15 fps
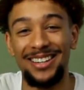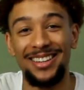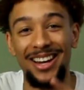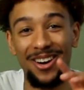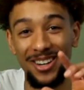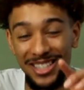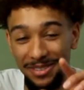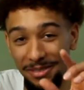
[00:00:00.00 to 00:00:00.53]

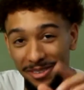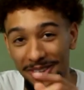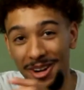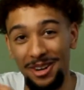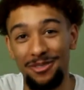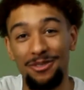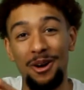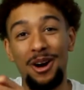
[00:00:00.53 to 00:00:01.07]
they always have a
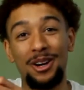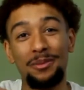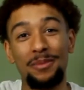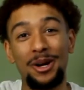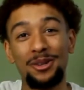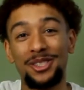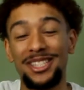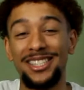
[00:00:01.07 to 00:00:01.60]
frog
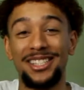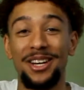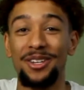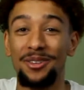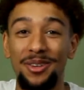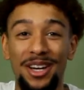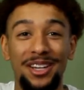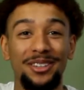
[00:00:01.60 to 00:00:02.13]
emoji. So
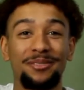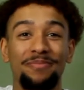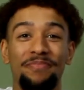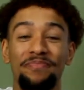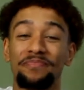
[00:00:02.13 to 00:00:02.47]
you know.